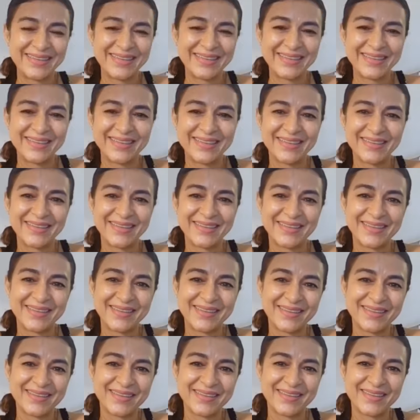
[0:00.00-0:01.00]

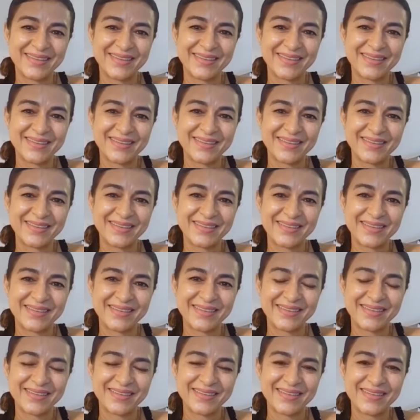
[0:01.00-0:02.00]

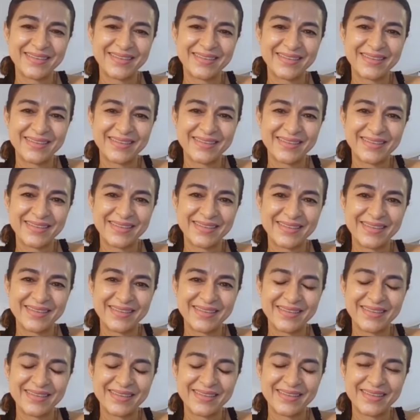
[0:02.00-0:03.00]

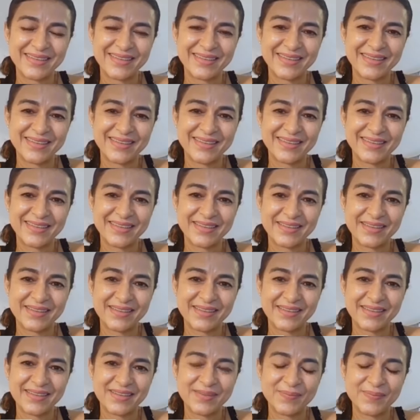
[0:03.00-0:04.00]

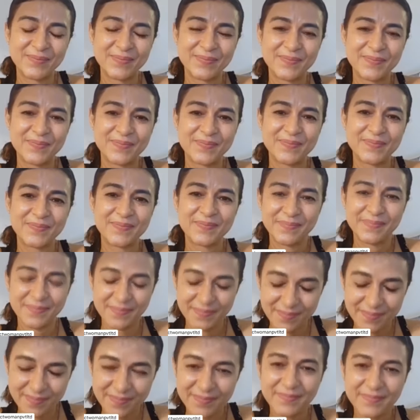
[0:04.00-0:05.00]

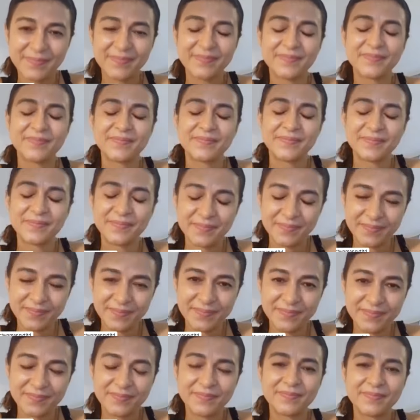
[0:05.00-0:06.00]

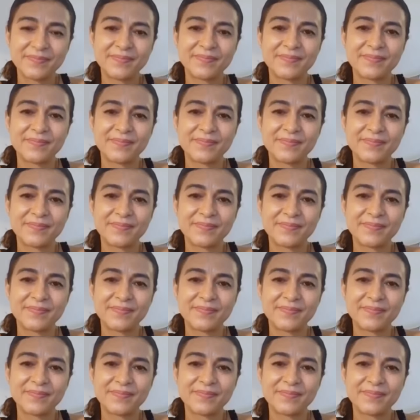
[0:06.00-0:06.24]
(not speaking)